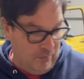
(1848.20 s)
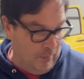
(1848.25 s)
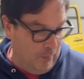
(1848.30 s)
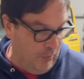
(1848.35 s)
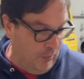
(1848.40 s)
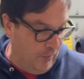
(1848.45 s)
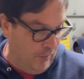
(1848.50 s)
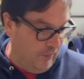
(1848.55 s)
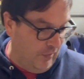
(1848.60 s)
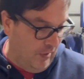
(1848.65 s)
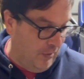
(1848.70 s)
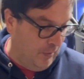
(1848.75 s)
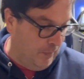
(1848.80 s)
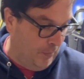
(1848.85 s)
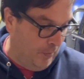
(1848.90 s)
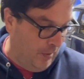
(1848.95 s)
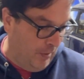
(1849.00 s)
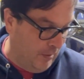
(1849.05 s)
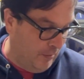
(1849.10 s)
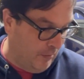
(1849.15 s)
pretty solid
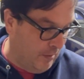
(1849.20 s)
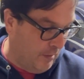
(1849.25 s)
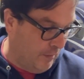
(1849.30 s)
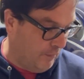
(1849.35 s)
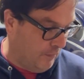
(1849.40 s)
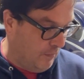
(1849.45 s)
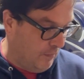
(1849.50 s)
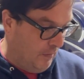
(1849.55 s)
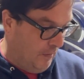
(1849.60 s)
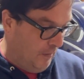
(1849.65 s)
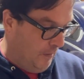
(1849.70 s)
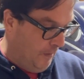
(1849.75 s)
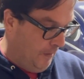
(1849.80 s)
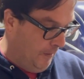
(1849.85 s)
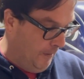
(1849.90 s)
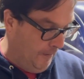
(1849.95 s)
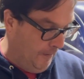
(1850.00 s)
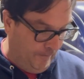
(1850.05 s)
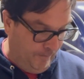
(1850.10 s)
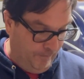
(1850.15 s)
progress.
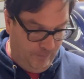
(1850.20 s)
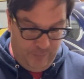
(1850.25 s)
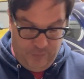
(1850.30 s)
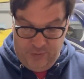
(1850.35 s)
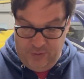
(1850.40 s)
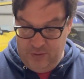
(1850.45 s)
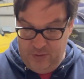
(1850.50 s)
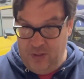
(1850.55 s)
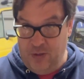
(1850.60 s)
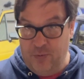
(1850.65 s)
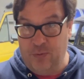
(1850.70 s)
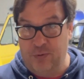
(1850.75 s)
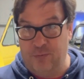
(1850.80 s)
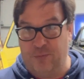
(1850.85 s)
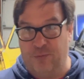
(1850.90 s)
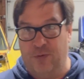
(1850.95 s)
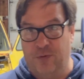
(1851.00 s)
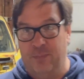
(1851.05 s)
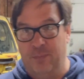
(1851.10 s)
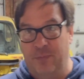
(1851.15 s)
I went
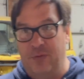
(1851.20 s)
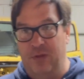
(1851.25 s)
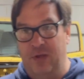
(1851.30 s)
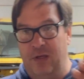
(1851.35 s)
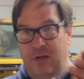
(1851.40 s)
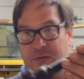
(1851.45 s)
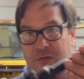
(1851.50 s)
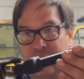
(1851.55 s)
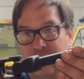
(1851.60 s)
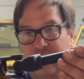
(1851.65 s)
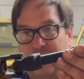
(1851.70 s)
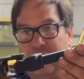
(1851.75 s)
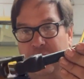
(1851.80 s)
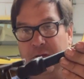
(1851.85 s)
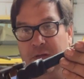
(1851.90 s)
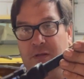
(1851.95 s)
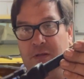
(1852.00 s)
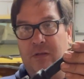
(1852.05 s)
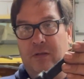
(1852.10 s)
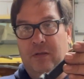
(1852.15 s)
from this
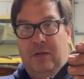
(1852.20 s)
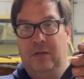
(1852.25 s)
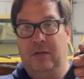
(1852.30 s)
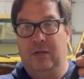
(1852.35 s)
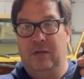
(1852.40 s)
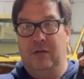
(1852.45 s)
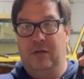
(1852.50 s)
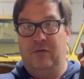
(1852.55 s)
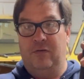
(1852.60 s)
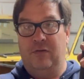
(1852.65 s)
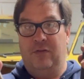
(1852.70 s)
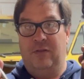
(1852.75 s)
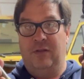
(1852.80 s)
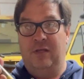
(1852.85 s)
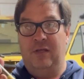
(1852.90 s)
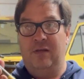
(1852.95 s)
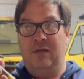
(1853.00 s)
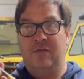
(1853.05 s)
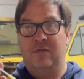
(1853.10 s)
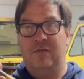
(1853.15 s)
to
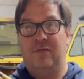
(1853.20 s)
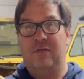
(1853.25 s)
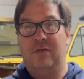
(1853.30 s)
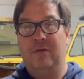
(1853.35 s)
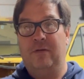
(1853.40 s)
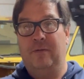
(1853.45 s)
this,